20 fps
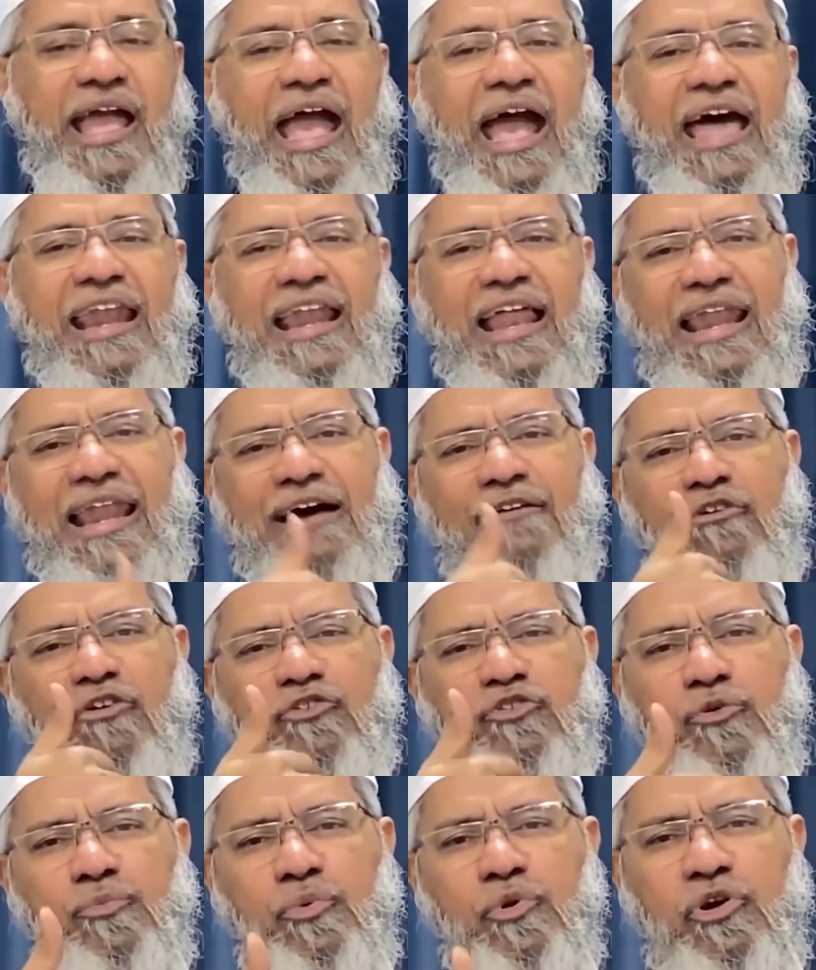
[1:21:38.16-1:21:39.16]
and Allah
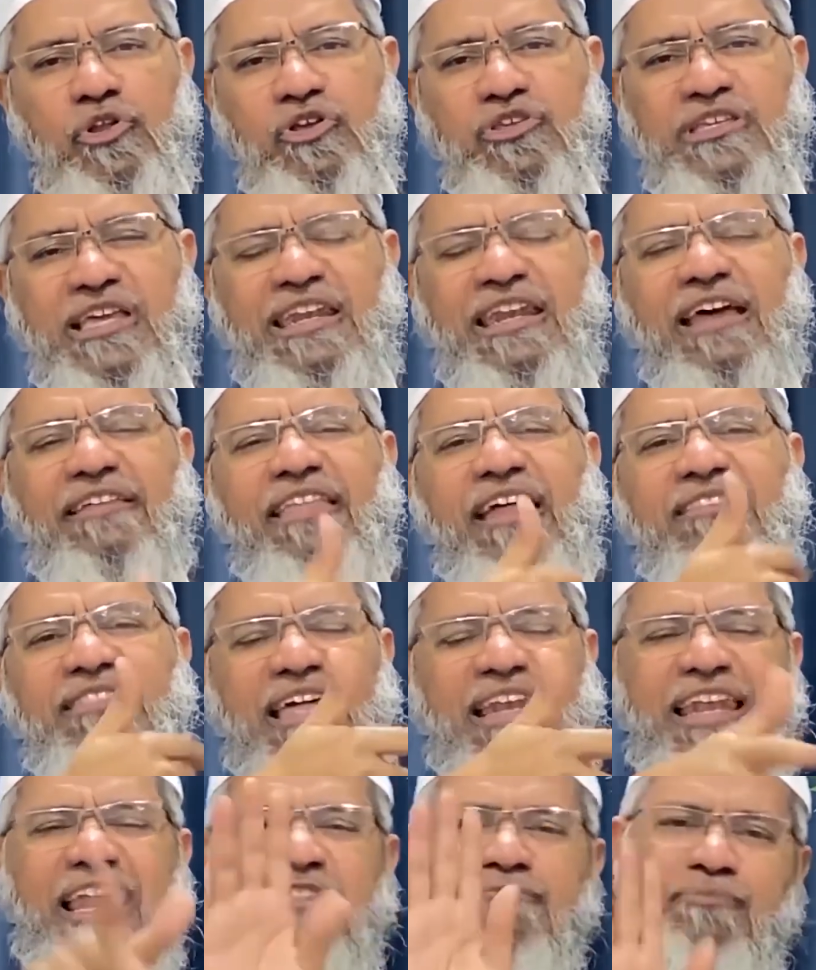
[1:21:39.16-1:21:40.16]
wants to put you in Jannah, that's
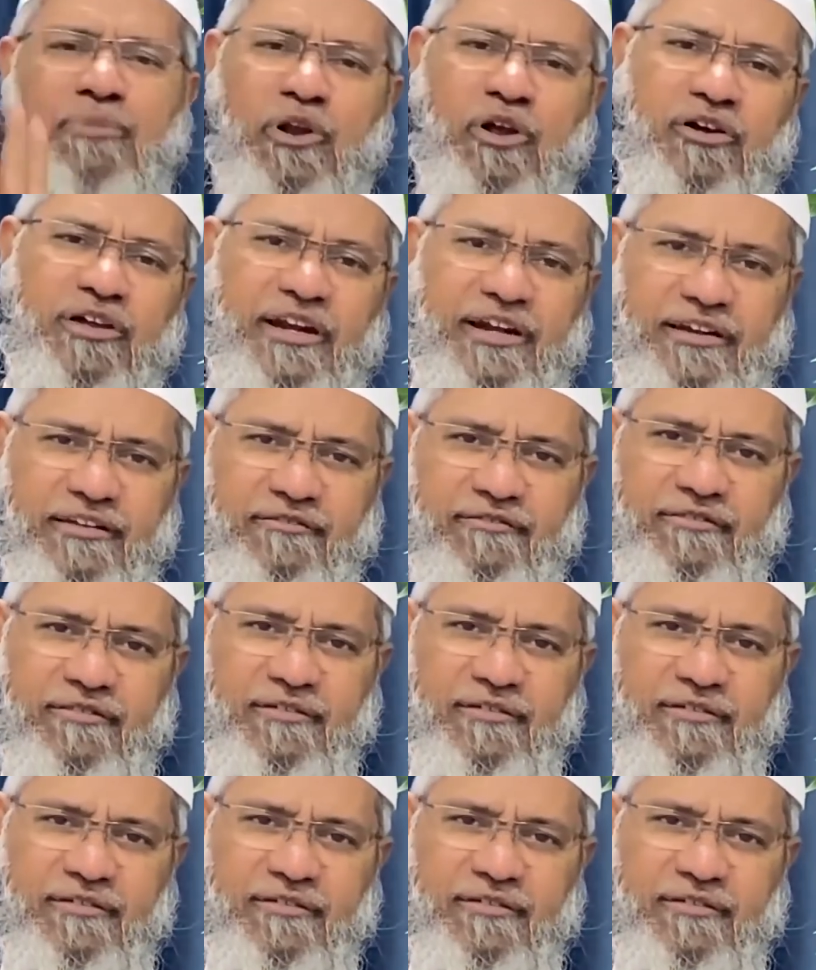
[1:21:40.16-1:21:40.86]
Allah's prerogative.